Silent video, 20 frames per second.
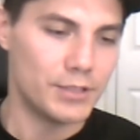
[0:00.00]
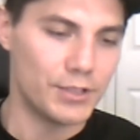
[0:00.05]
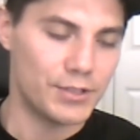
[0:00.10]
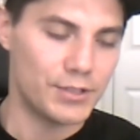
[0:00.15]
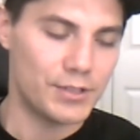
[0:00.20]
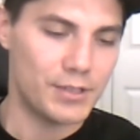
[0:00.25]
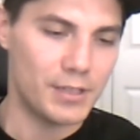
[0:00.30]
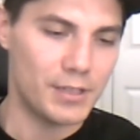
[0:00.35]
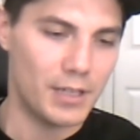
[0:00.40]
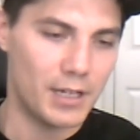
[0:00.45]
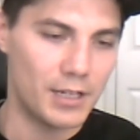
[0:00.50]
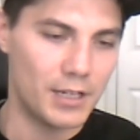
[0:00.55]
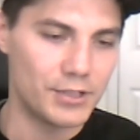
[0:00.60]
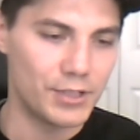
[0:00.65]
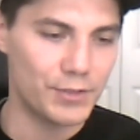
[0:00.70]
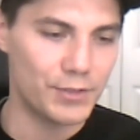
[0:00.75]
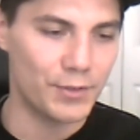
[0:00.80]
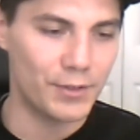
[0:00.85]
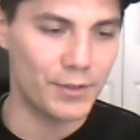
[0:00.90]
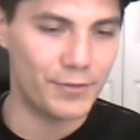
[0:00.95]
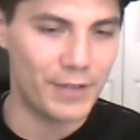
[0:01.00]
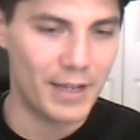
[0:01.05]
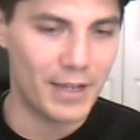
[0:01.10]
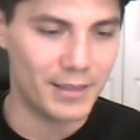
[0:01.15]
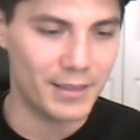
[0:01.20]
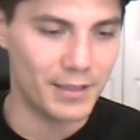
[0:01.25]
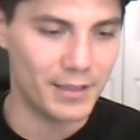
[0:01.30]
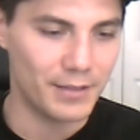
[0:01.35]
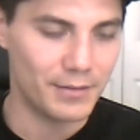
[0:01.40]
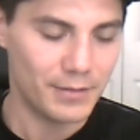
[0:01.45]
Just for the
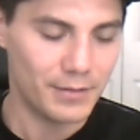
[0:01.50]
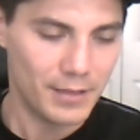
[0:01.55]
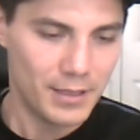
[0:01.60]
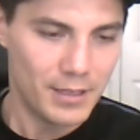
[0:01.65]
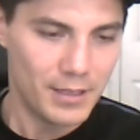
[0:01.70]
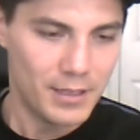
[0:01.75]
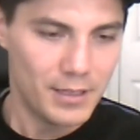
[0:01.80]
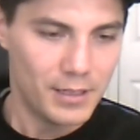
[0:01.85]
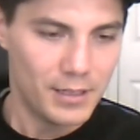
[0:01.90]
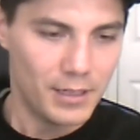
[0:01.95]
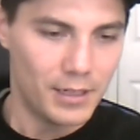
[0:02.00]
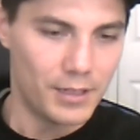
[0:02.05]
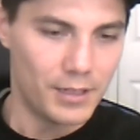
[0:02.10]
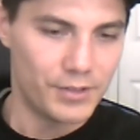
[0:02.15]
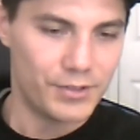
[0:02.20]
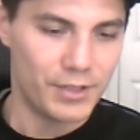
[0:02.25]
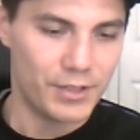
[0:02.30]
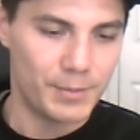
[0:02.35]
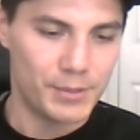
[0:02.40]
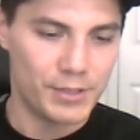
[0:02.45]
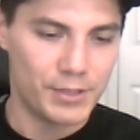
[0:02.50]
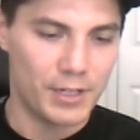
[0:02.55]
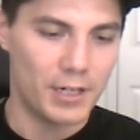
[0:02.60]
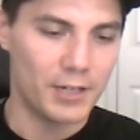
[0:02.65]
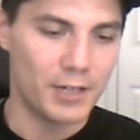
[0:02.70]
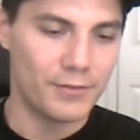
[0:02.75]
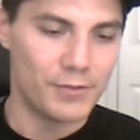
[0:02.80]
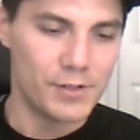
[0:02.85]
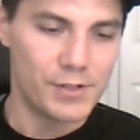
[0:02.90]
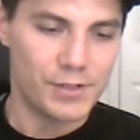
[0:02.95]
fact that
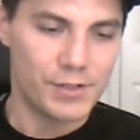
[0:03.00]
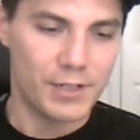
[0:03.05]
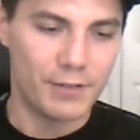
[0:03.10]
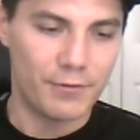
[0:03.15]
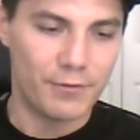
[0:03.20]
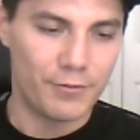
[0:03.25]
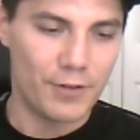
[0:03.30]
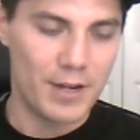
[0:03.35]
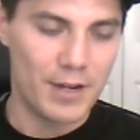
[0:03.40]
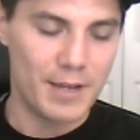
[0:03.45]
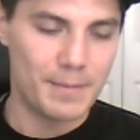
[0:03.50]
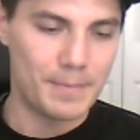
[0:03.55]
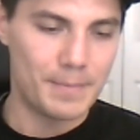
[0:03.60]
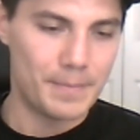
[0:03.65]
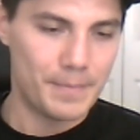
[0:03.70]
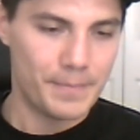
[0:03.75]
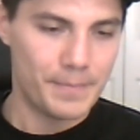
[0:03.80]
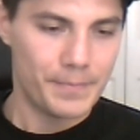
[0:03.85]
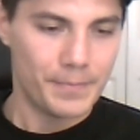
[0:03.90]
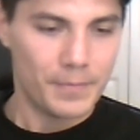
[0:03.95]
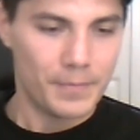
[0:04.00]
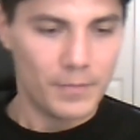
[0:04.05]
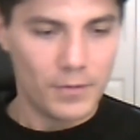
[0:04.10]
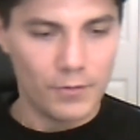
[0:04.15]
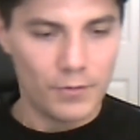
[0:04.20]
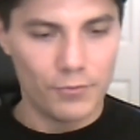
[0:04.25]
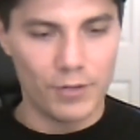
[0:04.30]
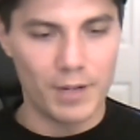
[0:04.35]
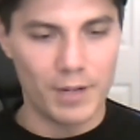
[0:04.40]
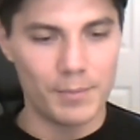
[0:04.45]
cinematographers can frame
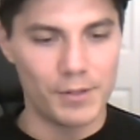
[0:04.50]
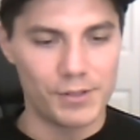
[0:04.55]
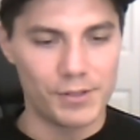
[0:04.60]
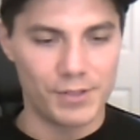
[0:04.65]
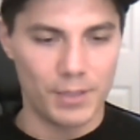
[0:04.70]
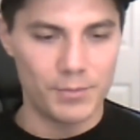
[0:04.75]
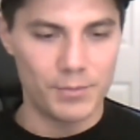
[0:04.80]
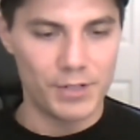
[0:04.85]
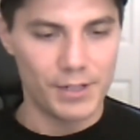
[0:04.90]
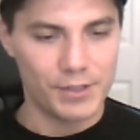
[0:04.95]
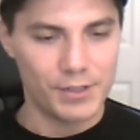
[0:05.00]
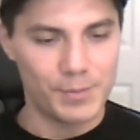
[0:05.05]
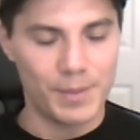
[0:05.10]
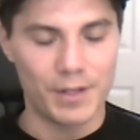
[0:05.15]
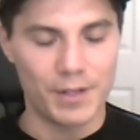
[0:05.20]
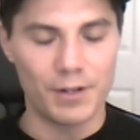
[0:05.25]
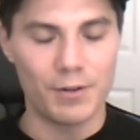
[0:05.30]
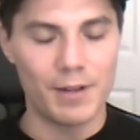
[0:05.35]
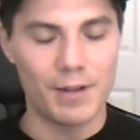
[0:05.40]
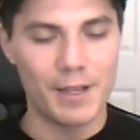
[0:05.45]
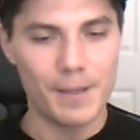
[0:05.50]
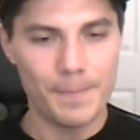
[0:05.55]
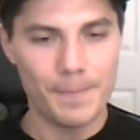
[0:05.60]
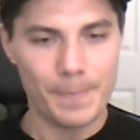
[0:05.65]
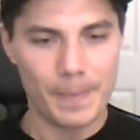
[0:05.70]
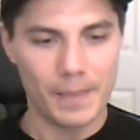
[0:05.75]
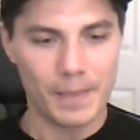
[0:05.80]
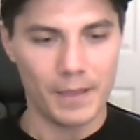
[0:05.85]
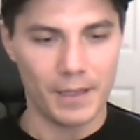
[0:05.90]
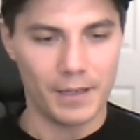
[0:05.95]
their subjects better, right?
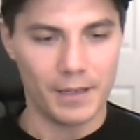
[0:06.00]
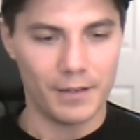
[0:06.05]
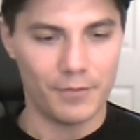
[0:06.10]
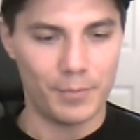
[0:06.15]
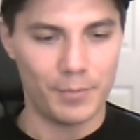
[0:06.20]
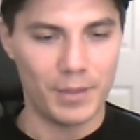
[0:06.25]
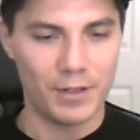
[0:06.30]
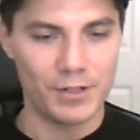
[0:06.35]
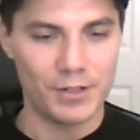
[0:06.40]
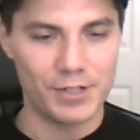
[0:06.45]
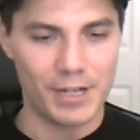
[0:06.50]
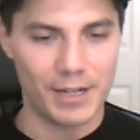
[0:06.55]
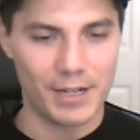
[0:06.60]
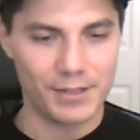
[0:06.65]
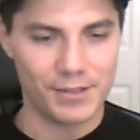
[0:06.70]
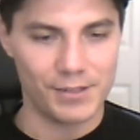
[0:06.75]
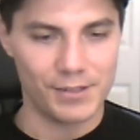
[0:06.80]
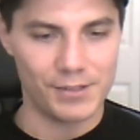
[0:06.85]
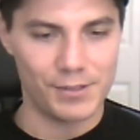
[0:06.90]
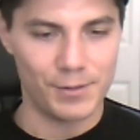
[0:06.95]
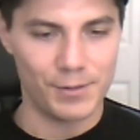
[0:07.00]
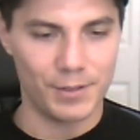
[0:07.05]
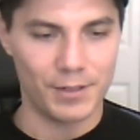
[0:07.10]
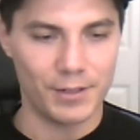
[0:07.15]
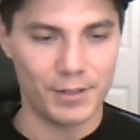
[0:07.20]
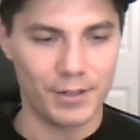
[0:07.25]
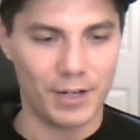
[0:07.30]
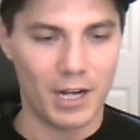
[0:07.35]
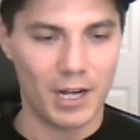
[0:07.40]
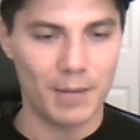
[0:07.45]
Like if Peter Jackson's doing
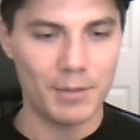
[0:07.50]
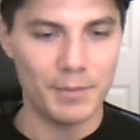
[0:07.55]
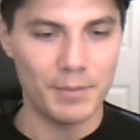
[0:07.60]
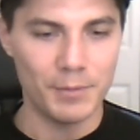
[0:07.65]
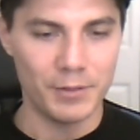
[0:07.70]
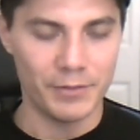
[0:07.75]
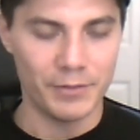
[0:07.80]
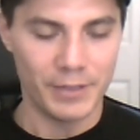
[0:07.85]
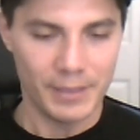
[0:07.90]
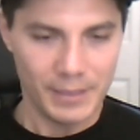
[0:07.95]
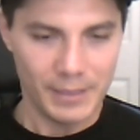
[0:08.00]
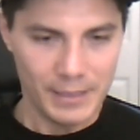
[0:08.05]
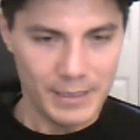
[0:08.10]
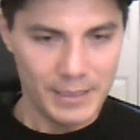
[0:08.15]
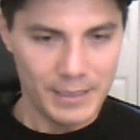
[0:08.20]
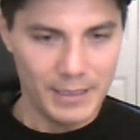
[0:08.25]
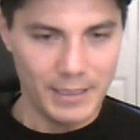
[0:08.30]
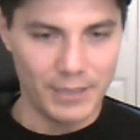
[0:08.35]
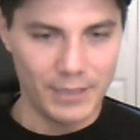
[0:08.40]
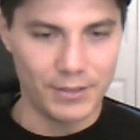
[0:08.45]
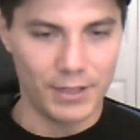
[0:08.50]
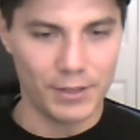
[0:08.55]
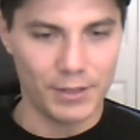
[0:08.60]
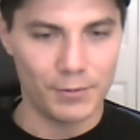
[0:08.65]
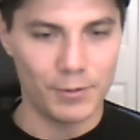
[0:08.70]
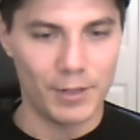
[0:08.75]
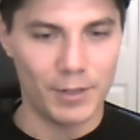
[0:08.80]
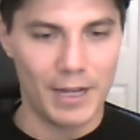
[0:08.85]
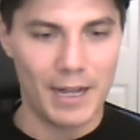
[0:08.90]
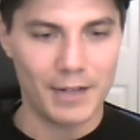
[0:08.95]
another Hobbit movie, He's got
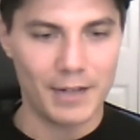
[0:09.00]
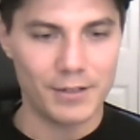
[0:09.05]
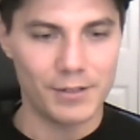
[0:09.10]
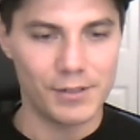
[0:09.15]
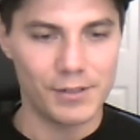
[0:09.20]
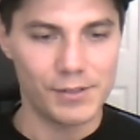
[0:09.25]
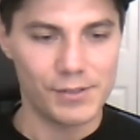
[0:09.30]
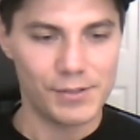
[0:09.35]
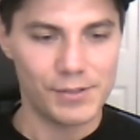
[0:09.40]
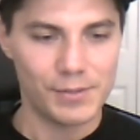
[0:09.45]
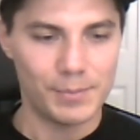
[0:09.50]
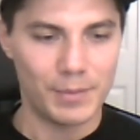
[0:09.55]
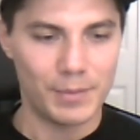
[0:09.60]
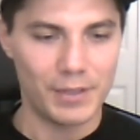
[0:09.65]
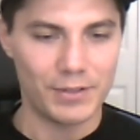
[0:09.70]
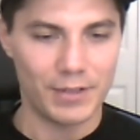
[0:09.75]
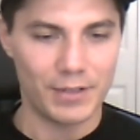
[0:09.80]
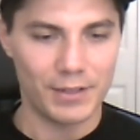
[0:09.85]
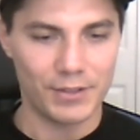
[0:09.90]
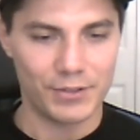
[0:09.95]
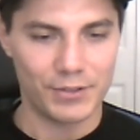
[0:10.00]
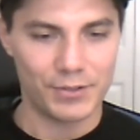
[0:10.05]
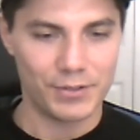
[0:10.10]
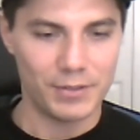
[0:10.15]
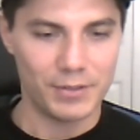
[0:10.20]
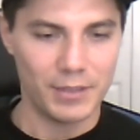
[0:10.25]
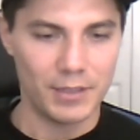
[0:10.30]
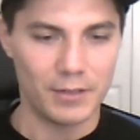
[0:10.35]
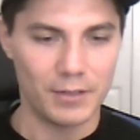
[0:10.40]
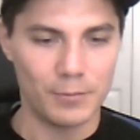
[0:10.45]
the real actors, but he's got
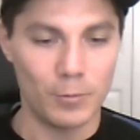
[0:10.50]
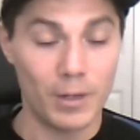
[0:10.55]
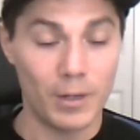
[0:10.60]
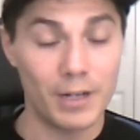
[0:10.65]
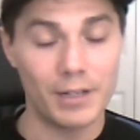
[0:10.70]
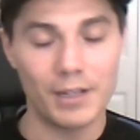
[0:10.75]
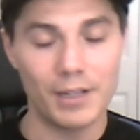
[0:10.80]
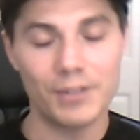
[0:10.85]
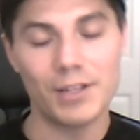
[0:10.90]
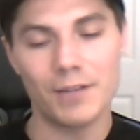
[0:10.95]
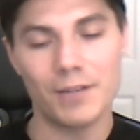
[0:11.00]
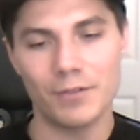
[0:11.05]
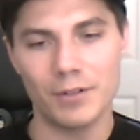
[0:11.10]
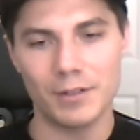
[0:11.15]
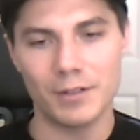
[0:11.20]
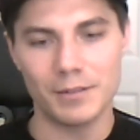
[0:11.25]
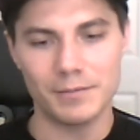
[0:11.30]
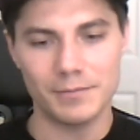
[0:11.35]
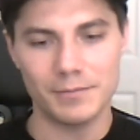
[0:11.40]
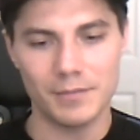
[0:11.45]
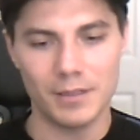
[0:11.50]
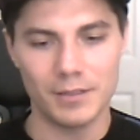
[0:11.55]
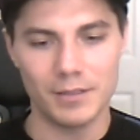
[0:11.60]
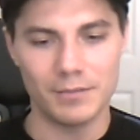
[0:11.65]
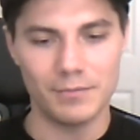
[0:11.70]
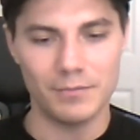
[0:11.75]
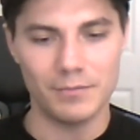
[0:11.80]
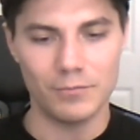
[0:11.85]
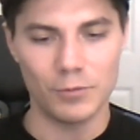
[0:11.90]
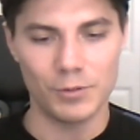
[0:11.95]
this, what it does have a
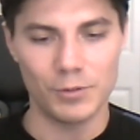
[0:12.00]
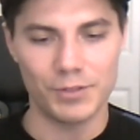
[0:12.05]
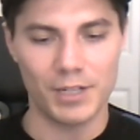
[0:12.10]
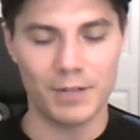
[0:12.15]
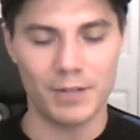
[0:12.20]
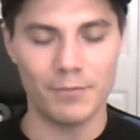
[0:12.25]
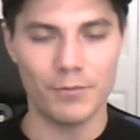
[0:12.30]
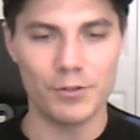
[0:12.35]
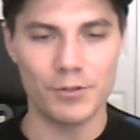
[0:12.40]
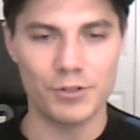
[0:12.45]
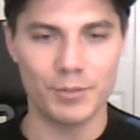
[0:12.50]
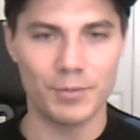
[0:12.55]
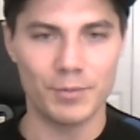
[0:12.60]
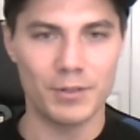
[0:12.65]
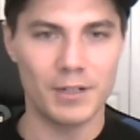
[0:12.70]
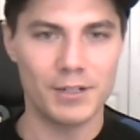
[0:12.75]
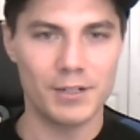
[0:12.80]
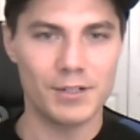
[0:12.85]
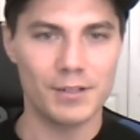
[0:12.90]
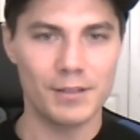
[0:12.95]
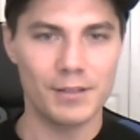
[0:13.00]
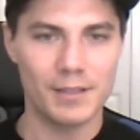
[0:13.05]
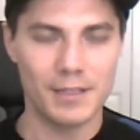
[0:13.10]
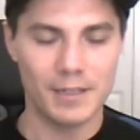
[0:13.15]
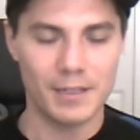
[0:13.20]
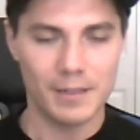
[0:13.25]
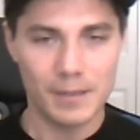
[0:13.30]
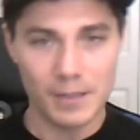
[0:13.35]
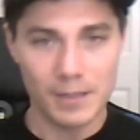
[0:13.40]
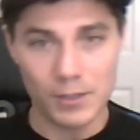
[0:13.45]
real-time virtual production
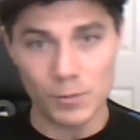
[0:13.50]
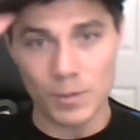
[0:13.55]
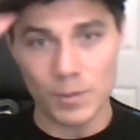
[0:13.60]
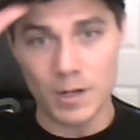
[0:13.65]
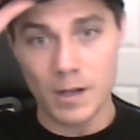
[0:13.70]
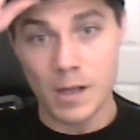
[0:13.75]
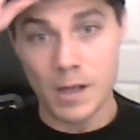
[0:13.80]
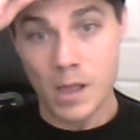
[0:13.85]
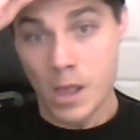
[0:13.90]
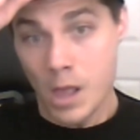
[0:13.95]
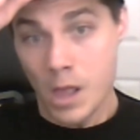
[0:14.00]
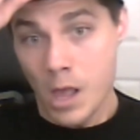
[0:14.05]
thing as well.